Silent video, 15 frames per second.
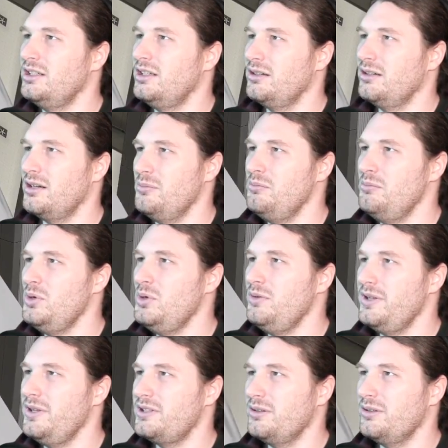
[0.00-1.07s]
I'm going to move
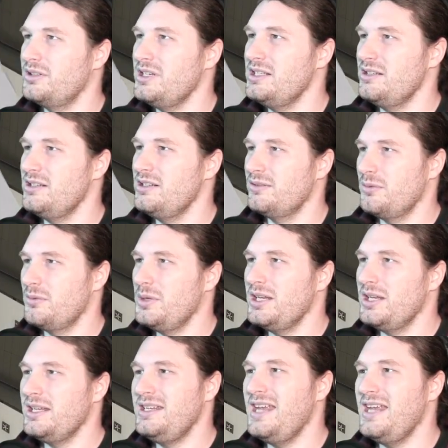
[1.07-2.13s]
it so it's easier for me to
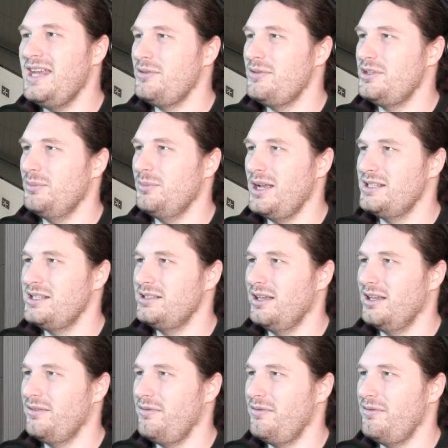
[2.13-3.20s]
get to my
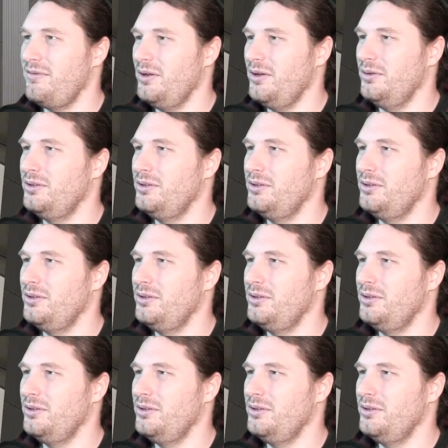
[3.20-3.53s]
stuff, though.